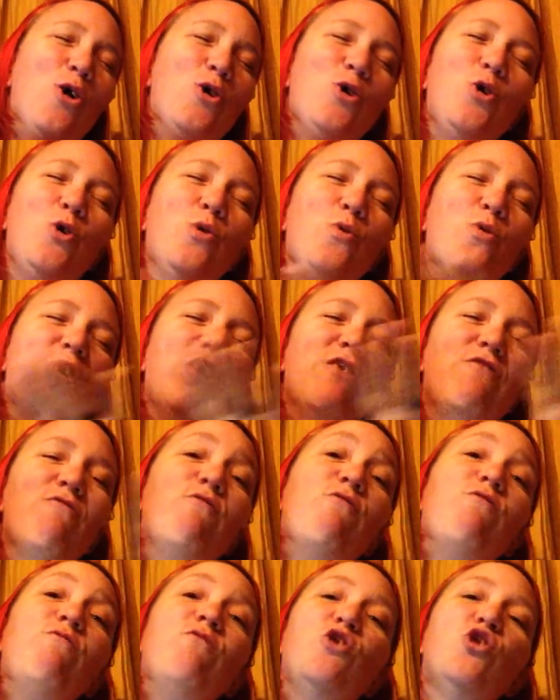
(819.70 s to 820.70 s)
You could,
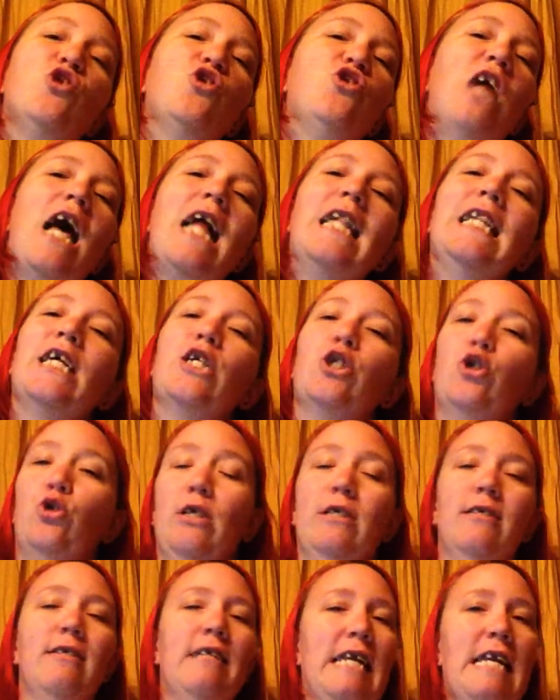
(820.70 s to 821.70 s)

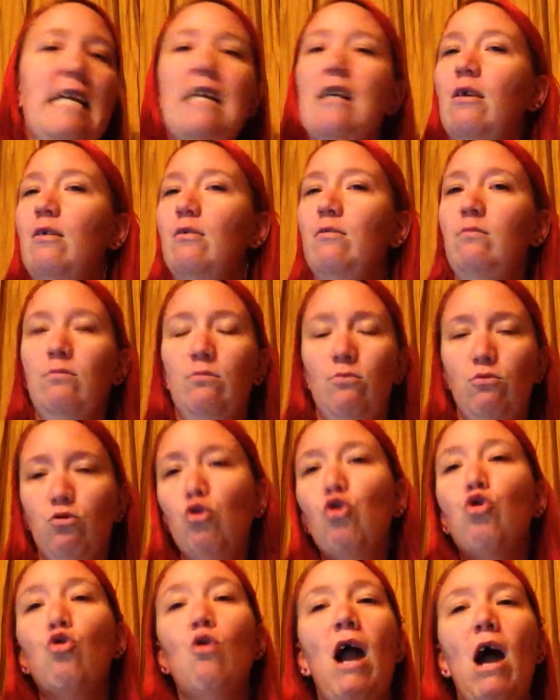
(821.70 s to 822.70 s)
electricity.
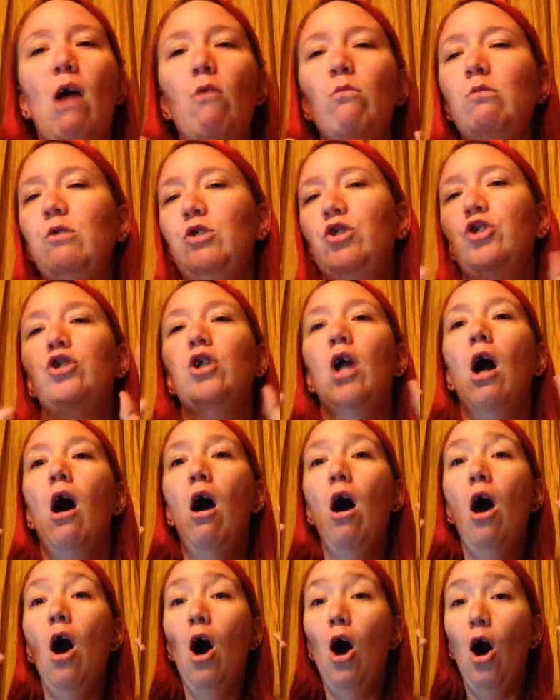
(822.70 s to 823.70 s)
Crowd was just,
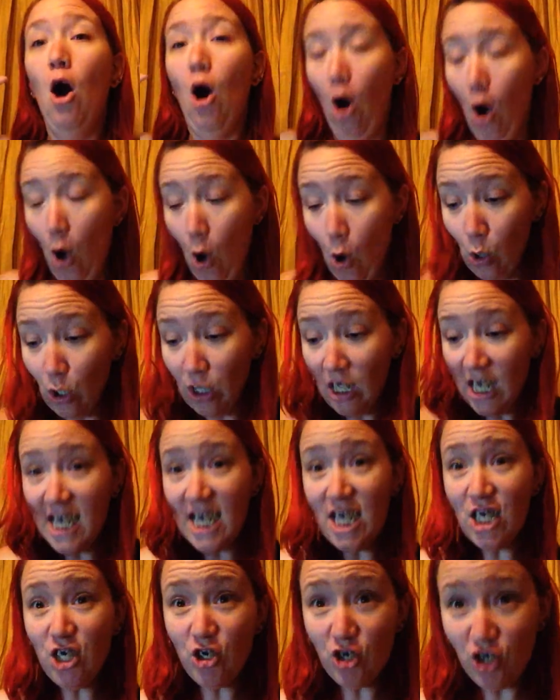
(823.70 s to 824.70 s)

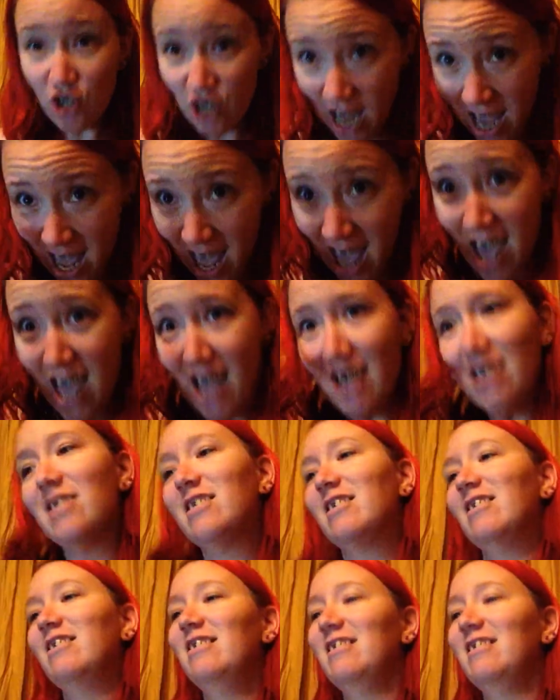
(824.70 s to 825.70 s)
holy shit!